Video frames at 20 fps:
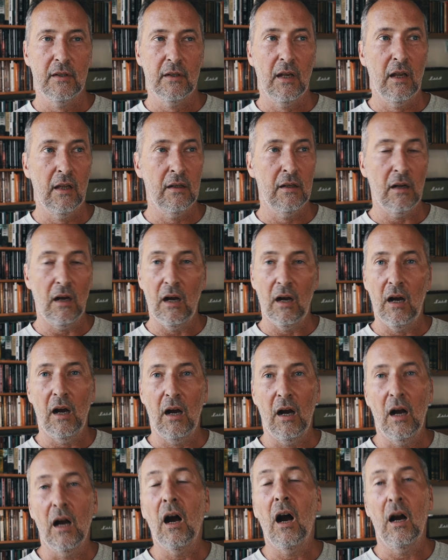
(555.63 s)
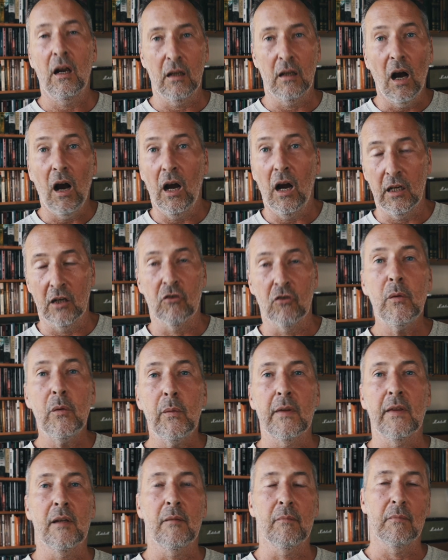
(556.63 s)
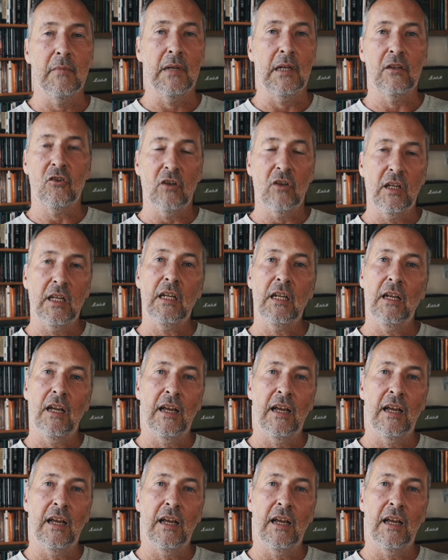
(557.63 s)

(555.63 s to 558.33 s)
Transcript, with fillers: and I, I, agree with him actually,